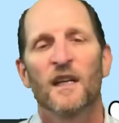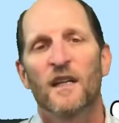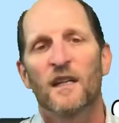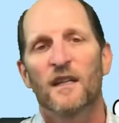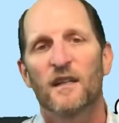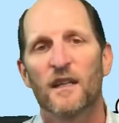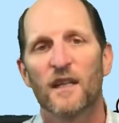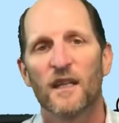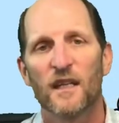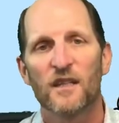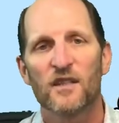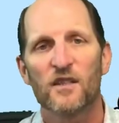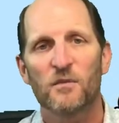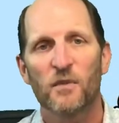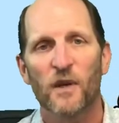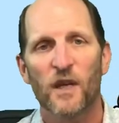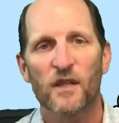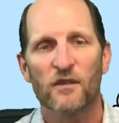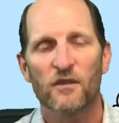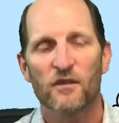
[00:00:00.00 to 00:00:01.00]
the
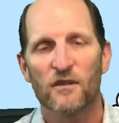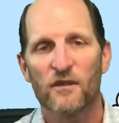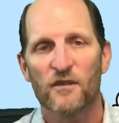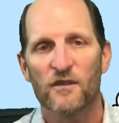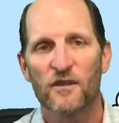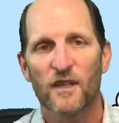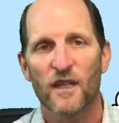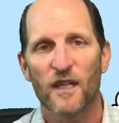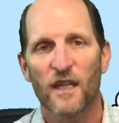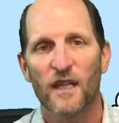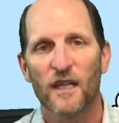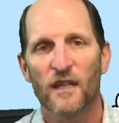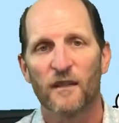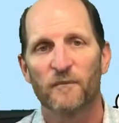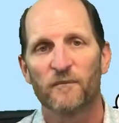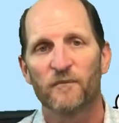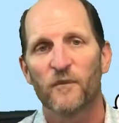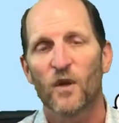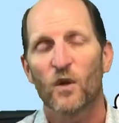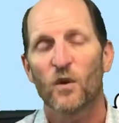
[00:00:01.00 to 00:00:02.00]
inspector is saying.
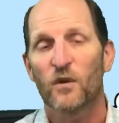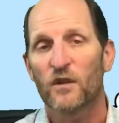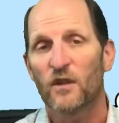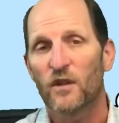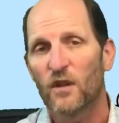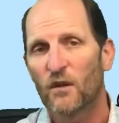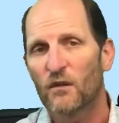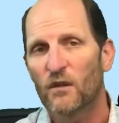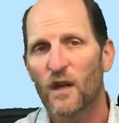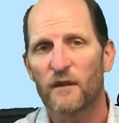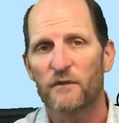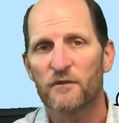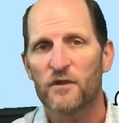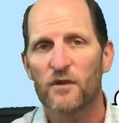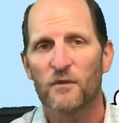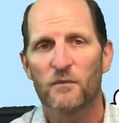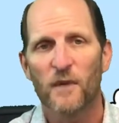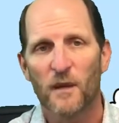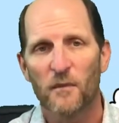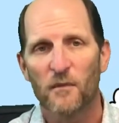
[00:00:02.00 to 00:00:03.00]
Or the loan
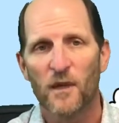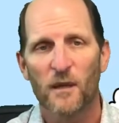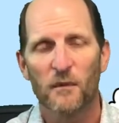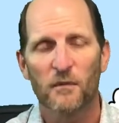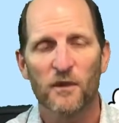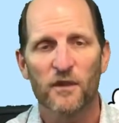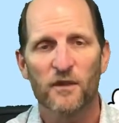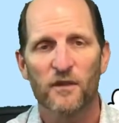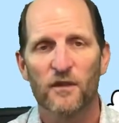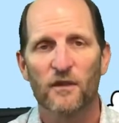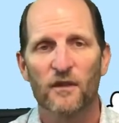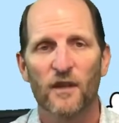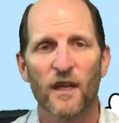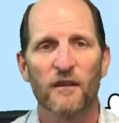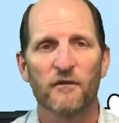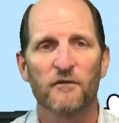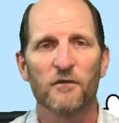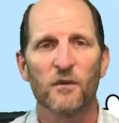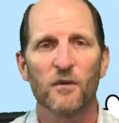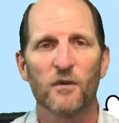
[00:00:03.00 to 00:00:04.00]
officer may be able to do
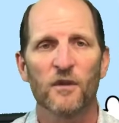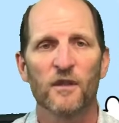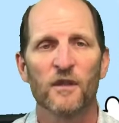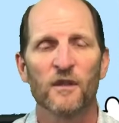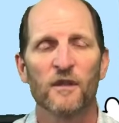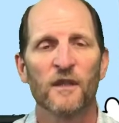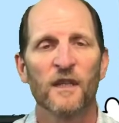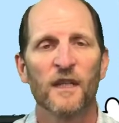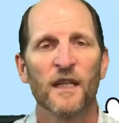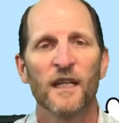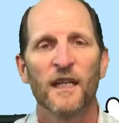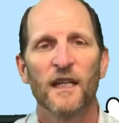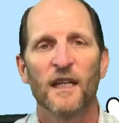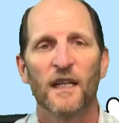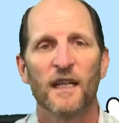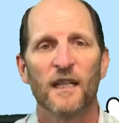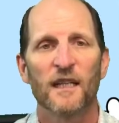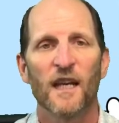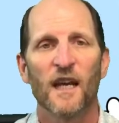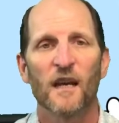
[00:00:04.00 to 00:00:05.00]
that for you.
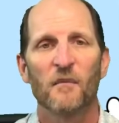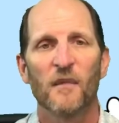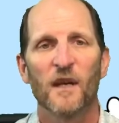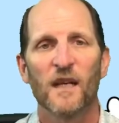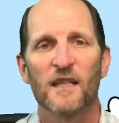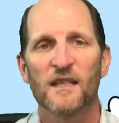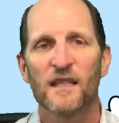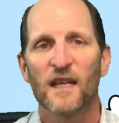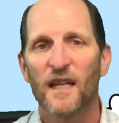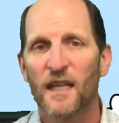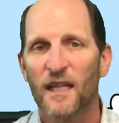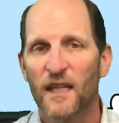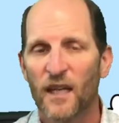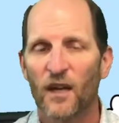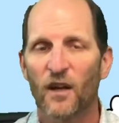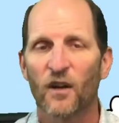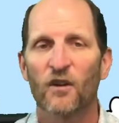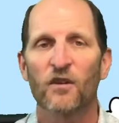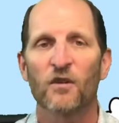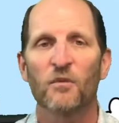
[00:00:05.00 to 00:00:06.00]
And that may take
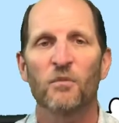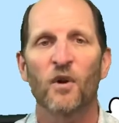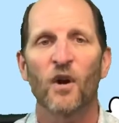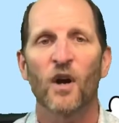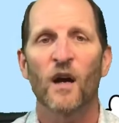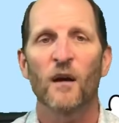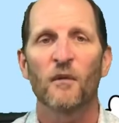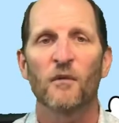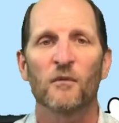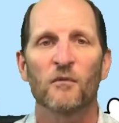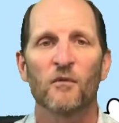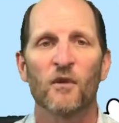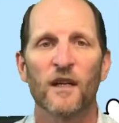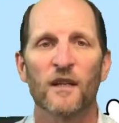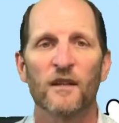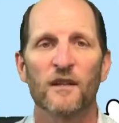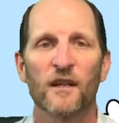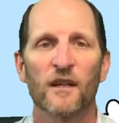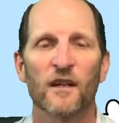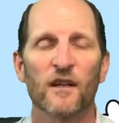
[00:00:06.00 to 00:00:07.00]
care of the problem
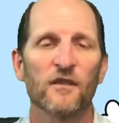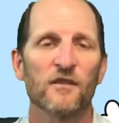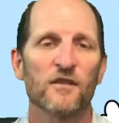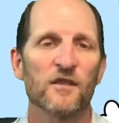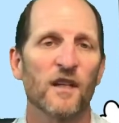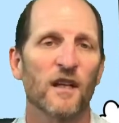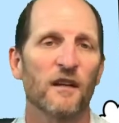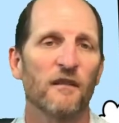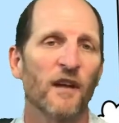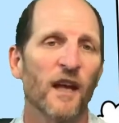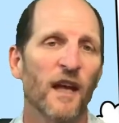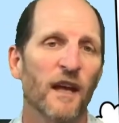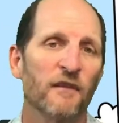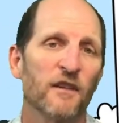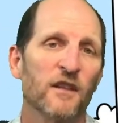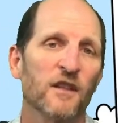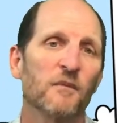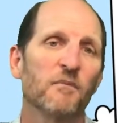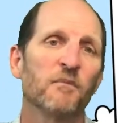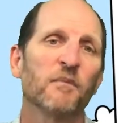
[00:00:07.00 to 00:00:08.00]
right there, instead of
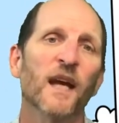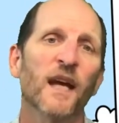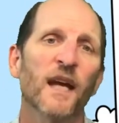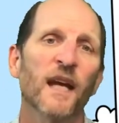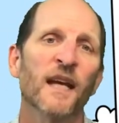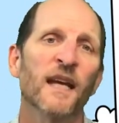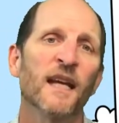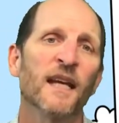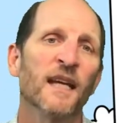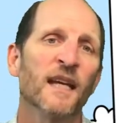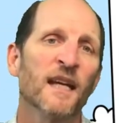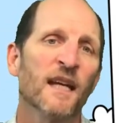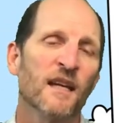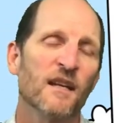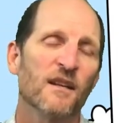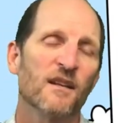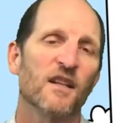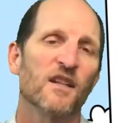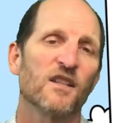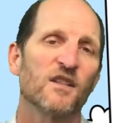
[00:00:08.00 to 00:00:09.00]
having to pay
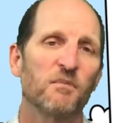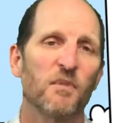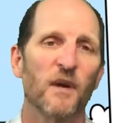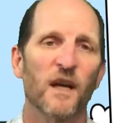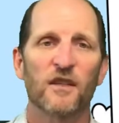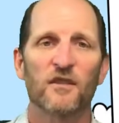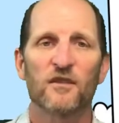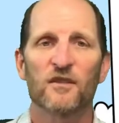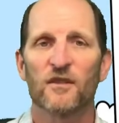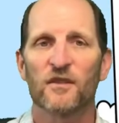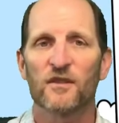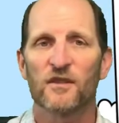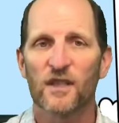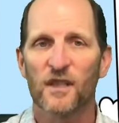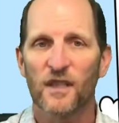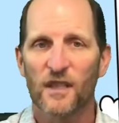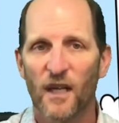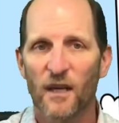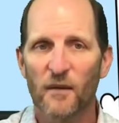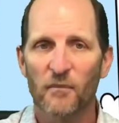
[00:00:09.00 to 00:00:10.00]
the inspector to
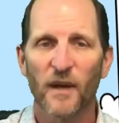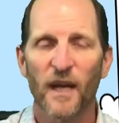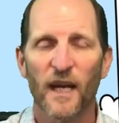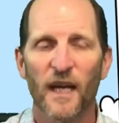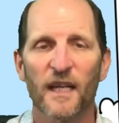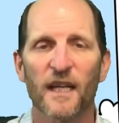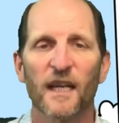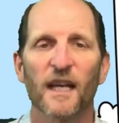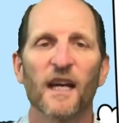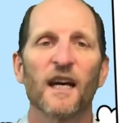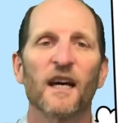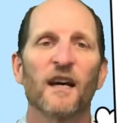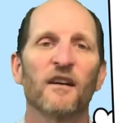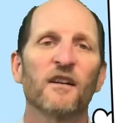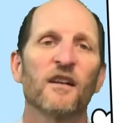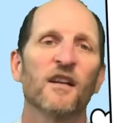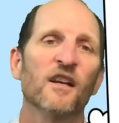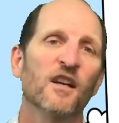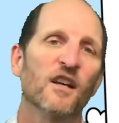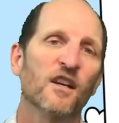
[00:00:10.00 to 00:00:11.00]
come back
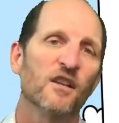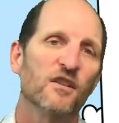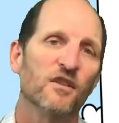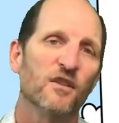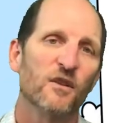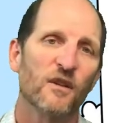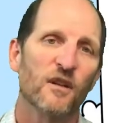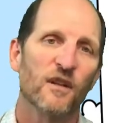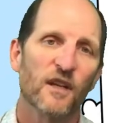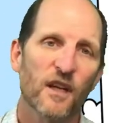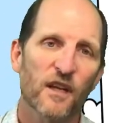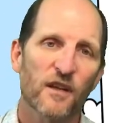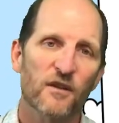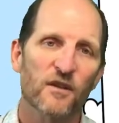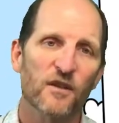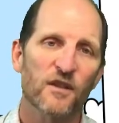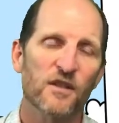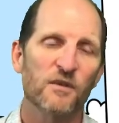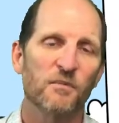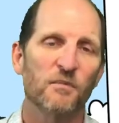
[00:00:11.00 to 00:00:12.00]
out, do
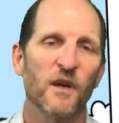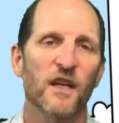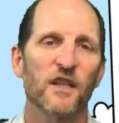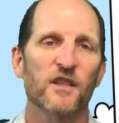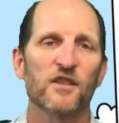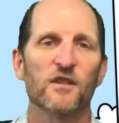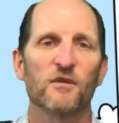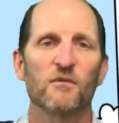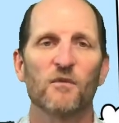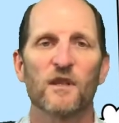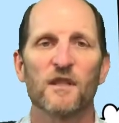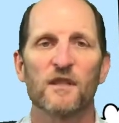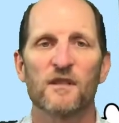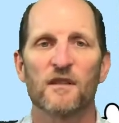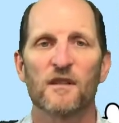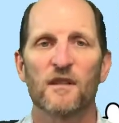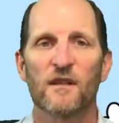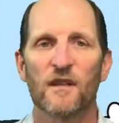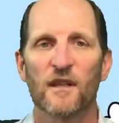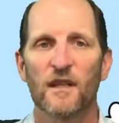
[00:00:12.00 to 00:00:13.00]
another inspection once
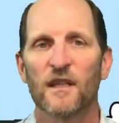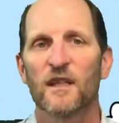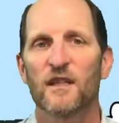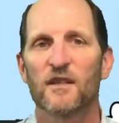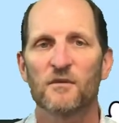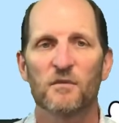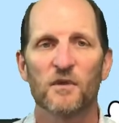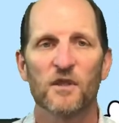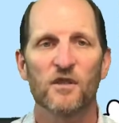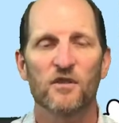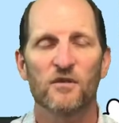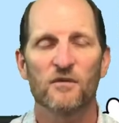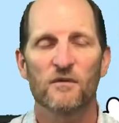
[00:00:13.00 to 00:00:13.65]
the thing has been